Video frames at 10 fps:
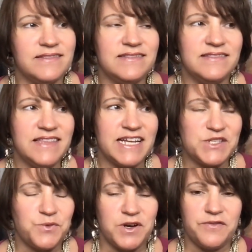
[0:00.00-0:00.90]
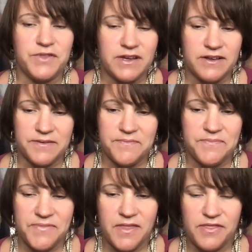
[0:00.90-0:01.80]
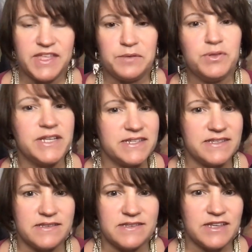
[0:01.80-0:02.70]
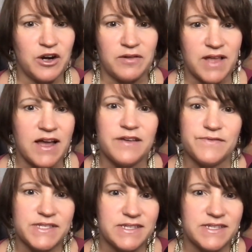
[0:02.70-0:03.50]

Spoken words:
that's one of the thin places in our lives.